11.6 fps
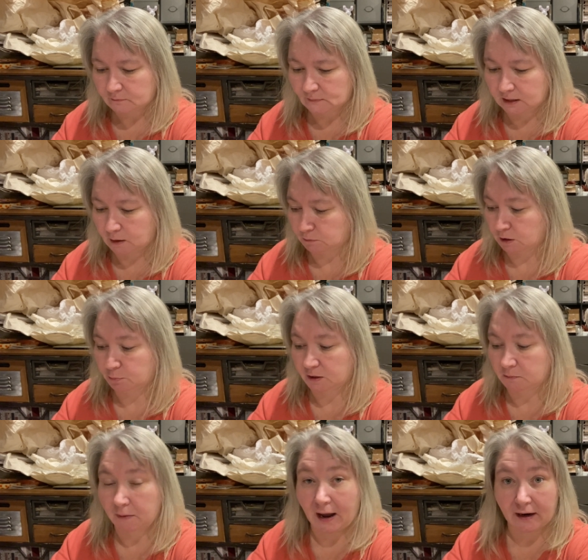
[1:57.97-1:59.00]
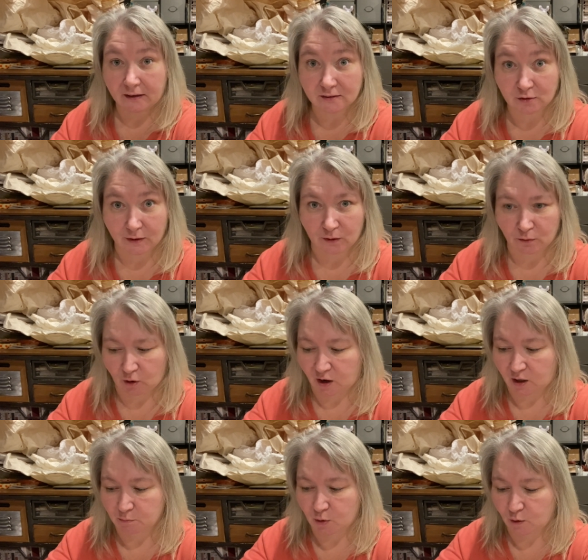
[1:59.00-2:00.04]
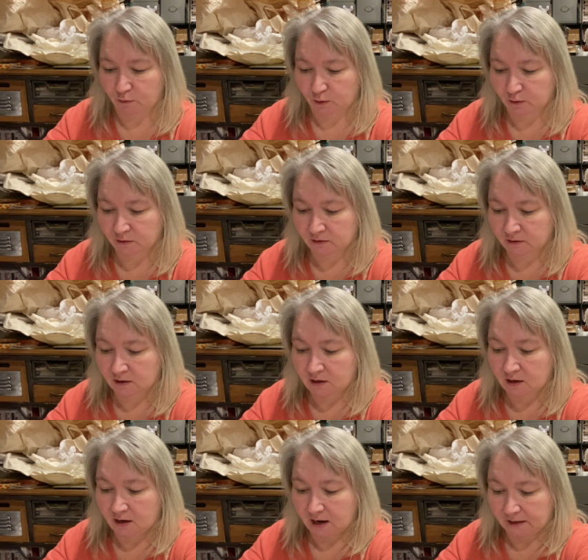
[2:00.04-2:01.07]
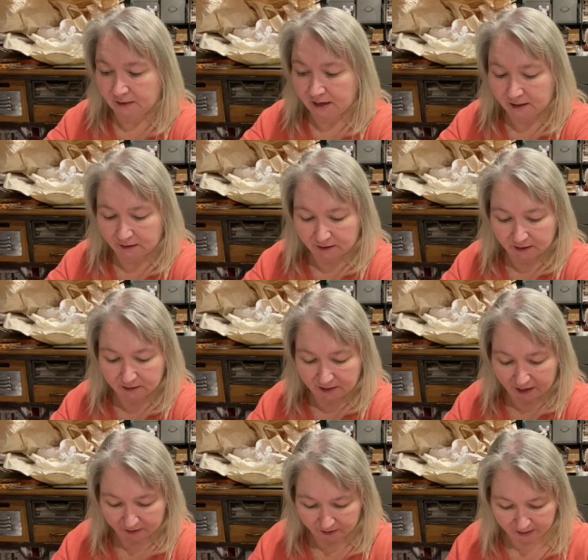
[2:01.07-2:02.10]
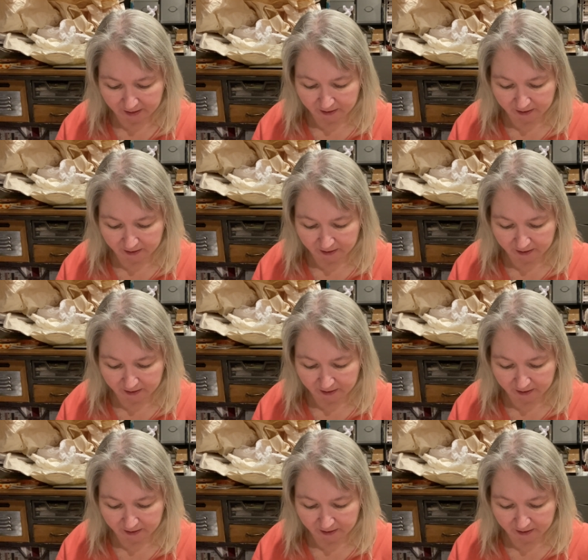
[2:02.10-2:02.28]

I'm going to put them back so I don't knock them over. And they can take a